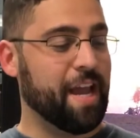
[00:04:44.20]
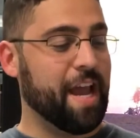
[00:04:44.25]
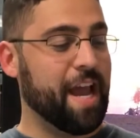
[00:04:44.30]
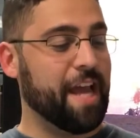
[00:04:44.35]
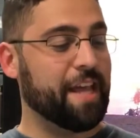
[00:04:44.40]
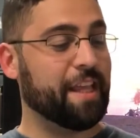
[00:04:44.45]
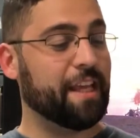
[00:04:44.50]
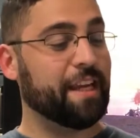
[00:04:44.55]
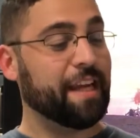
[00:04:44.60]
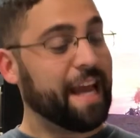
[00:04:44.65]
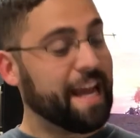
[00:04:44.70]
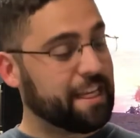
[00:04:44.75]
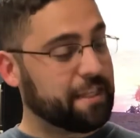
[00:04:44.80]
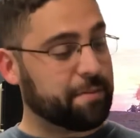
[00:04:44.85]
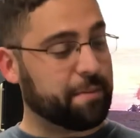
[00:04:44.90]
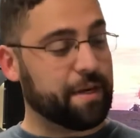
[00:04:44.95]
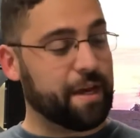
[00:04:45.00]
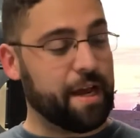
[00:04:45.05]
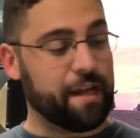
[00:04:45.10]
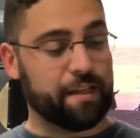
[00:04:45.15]
And then
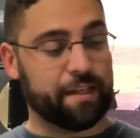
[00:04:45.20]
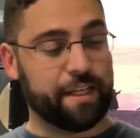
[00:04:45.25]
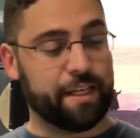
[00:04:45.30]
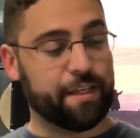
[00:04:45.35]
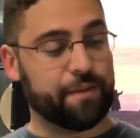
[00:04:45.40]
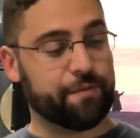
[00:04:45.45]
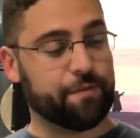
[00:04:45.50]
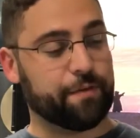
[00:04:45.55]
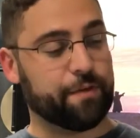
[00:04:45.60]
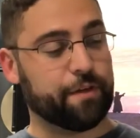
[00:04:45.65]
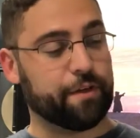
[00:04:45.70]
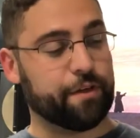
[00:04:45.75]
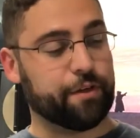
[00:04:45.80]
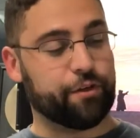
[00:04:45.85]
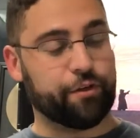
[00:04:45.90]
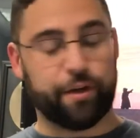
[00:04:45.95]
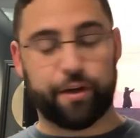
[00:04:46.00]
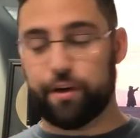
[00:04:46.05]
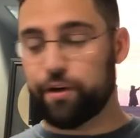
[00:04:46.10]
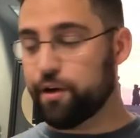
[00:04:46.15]
last but not least, for
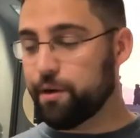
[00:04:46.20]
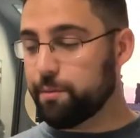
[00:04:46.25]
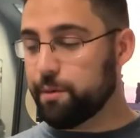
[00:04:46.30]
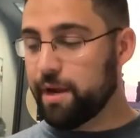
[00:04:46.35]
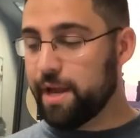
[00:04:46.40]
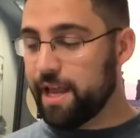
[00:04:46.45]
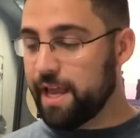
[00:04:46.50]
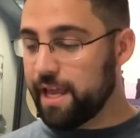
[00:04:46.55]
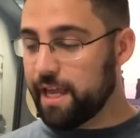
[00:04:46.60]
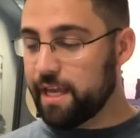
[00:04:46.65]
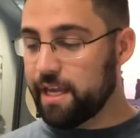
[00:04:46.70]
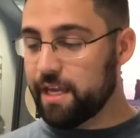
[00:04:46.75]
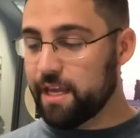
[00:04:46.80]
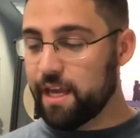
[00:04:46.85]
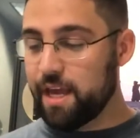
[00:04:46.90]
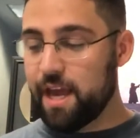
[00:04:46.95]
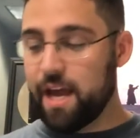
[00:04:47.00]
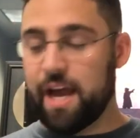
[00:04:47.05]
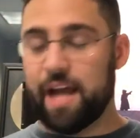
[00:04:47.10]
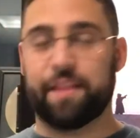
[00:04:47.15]
trigger number 8,
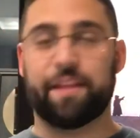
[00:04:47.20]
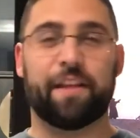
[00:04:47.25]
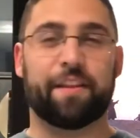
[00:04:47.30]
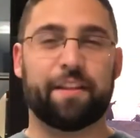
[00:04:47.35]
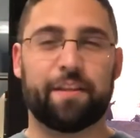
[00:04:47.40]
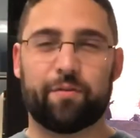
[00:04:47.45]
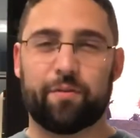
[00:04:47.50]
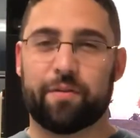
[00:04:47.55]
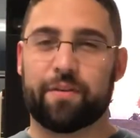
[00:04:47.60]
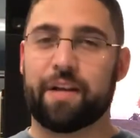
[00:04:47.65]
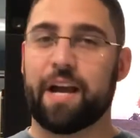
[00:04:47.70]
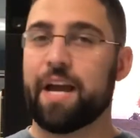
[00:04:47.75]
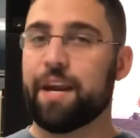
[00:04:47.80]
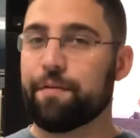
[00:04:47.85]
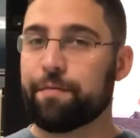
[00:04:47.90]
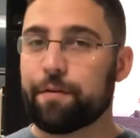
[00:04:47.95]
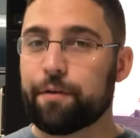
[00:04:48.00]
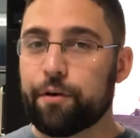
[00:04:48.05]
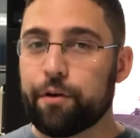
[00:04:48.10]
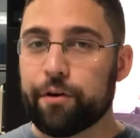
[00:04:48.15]
I thought this was kind
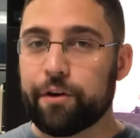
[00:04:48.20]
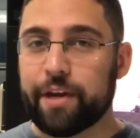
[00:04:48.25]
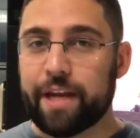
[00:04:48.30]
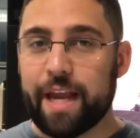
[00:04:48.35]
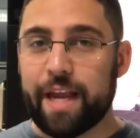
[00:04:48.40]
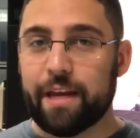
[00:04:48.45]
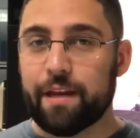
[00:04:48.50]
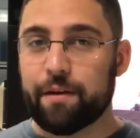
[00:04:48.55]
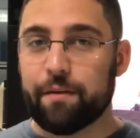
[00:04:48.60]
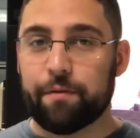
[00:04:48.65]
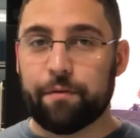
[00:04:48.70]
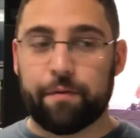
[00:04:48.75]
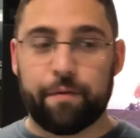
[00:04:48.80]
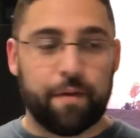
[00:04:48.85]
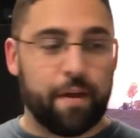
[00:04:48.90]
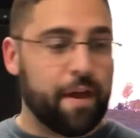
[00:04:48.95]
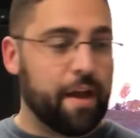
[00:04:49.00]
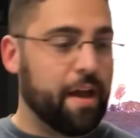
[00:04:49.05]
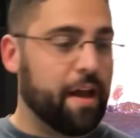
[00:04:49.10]
of creative.